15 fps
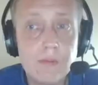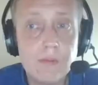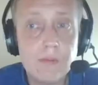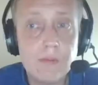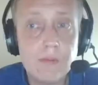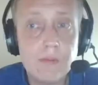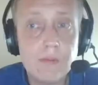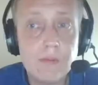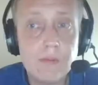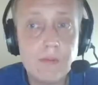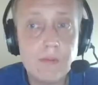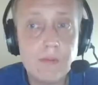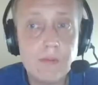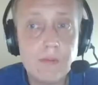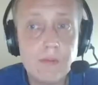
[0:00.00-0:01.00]
him or
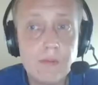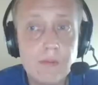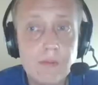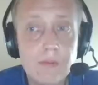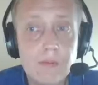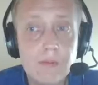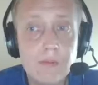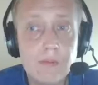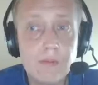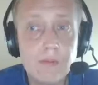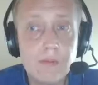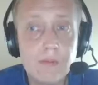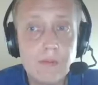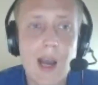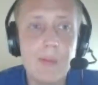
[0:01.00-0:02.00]
Winky Harry
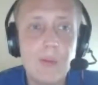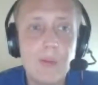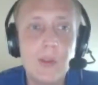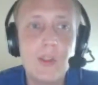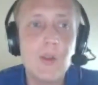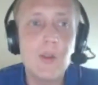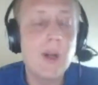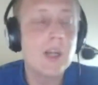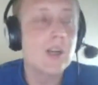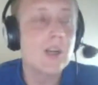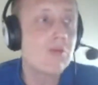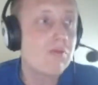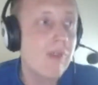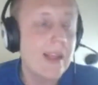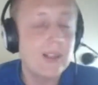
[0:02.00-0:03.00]
Redknapp would do a
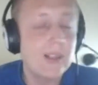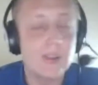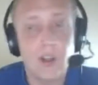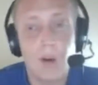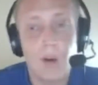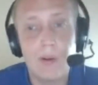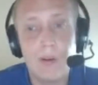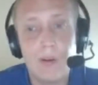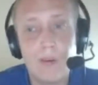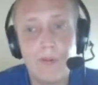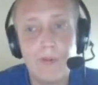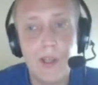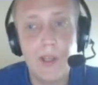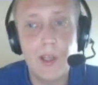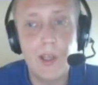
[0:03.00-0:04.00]
great job
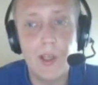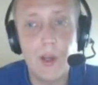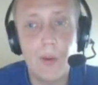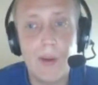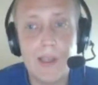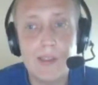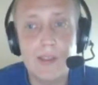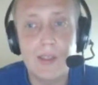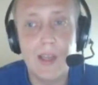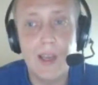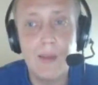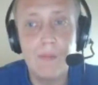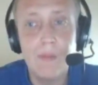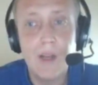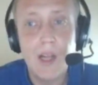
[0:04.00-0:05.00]
for the US
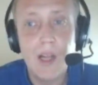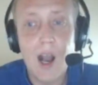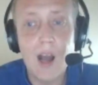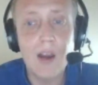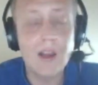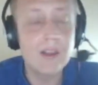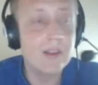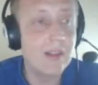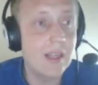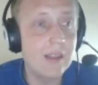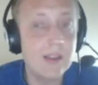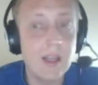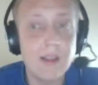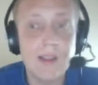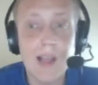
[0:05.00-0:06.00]
team, and I think
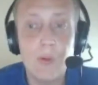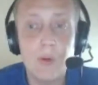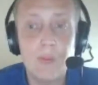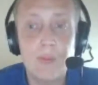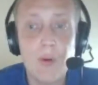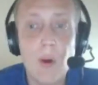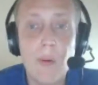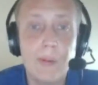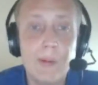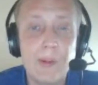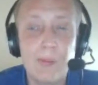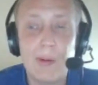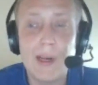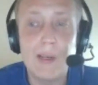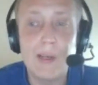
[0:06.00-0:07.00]
that would probably
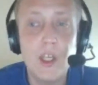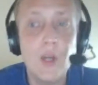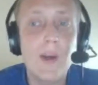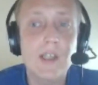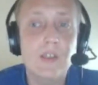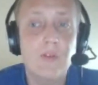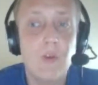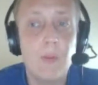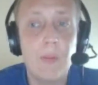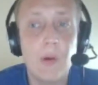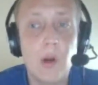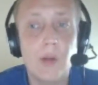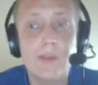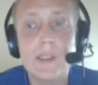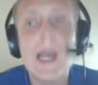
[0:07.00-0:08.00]
bring US football
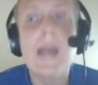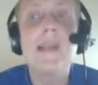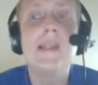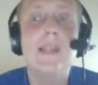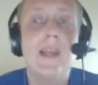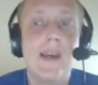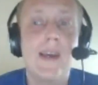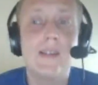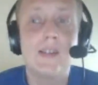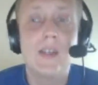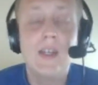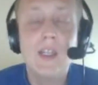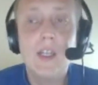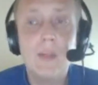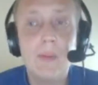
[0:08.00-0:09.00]
on 10 years,
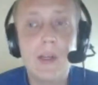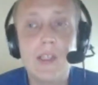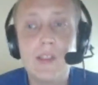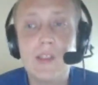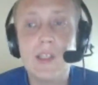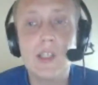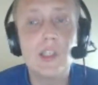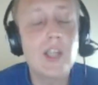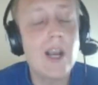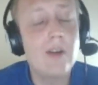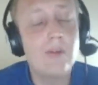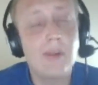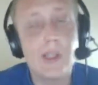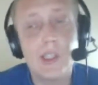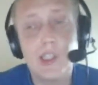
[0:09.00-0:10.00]
because the shower
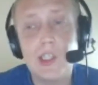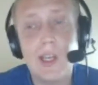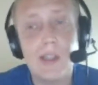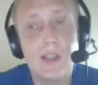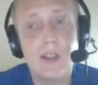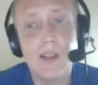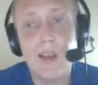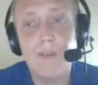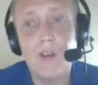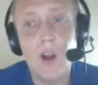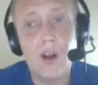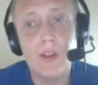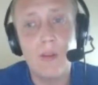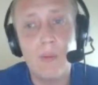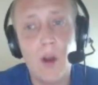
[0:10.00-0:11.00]
of shit that they've got at
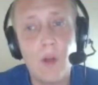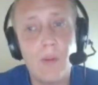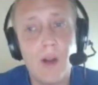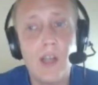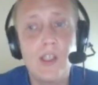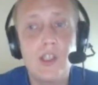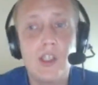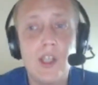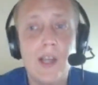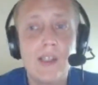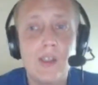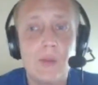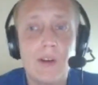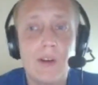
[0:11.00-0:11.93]
the moment. I genuinely,